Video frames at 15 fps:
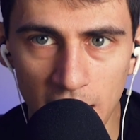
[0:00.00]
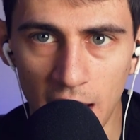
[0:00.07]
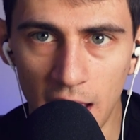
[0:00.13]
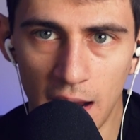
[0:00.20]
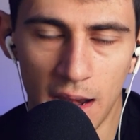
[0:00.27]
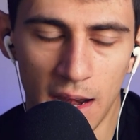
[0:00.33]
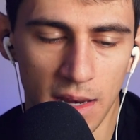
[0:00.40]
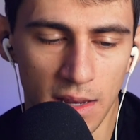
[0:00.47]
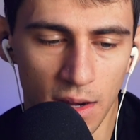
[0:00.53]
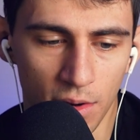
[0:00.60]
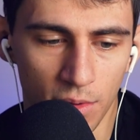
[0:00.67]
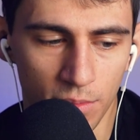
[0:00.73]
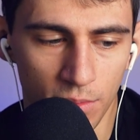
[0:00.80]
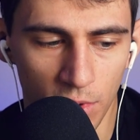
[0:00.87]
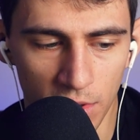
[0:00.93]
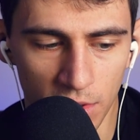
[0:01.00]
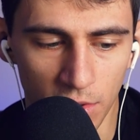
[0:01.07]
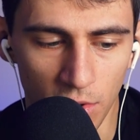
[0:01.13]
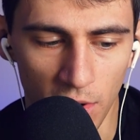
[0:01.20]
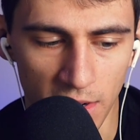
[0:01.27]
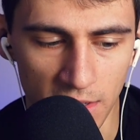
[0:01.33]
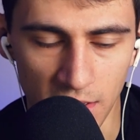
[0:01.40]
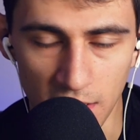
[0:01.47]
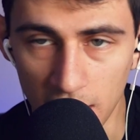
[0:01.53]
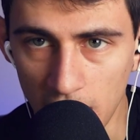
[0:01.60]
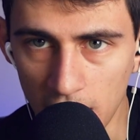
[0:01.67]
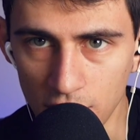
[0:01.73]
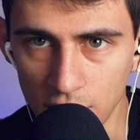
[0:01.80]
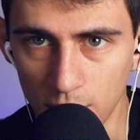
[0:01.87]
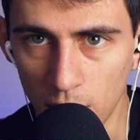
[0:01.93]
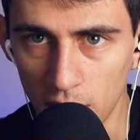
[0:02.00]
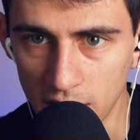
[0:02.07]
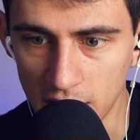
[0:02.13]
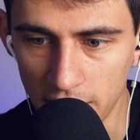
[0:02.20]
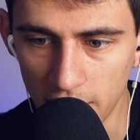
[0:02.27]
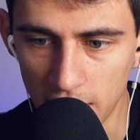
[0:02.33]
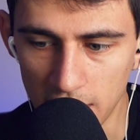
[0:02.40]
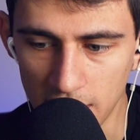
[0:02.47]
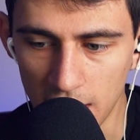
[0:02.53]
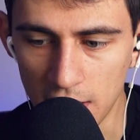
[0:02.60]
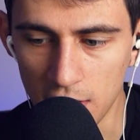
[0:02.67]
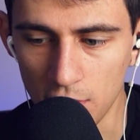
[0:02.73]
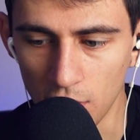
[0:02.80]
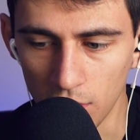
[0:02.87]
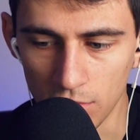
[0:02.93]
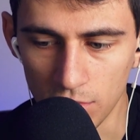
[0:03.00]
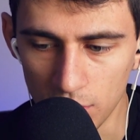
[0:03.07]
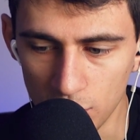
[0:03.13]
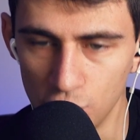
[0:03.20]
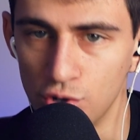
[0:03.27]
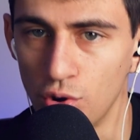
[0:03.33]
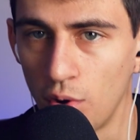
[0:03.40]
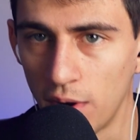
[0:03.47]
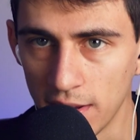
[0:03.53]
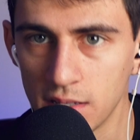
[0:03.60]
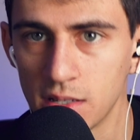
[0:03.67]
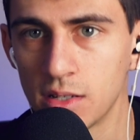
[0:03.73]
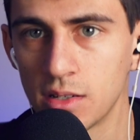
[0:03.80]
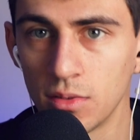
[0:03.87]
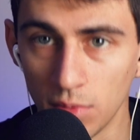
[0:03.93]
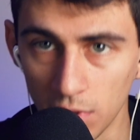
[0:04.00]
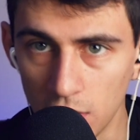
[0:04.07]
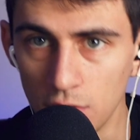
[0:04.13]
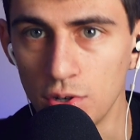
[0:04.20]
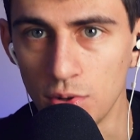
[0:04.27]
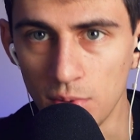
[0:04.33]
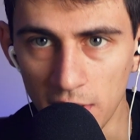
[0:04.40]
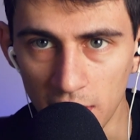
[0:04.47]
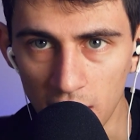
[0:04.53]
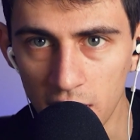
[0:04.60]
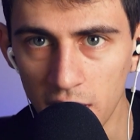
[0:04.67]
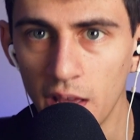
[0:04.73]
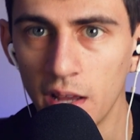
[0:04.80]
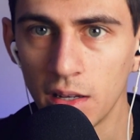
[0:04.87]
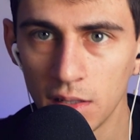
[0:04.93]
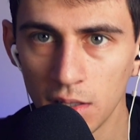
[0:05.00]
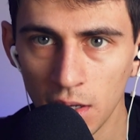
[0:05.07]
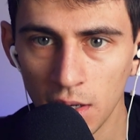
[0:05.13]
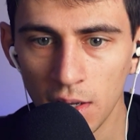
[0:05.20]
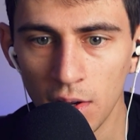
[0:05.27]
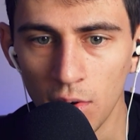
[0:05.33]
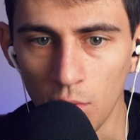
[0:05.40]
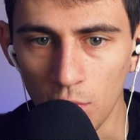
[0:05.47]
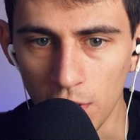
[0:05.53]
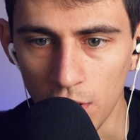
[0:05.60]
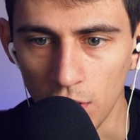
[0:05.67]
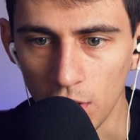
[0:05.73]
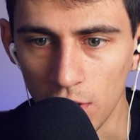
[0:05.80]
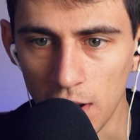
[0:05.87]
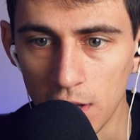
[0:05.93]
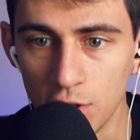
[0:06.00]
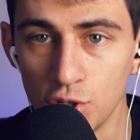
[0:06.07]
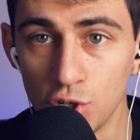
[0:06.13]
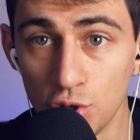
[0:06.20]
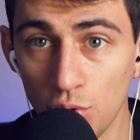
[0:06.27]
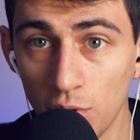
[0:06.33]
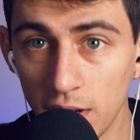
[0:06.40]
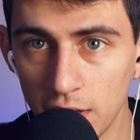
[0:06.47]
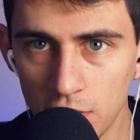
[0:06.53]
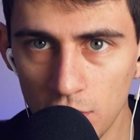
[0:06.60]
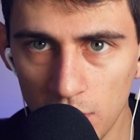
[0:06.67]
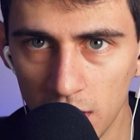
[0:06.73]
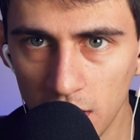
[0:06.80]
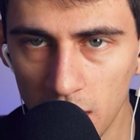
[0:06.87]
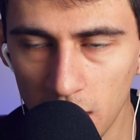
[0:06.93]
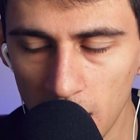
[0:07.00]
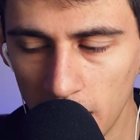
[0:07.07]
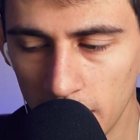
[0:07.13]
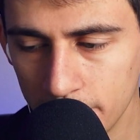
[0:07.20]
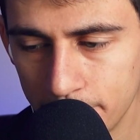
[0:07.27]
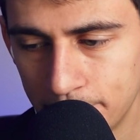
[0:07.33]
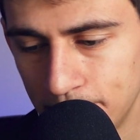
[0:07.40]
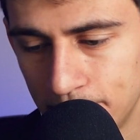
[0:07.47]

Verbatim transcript: And you know, one of the greatest indicators of productivity is that you're joyous while you're doing the thing, or you're enjoying doing the thing.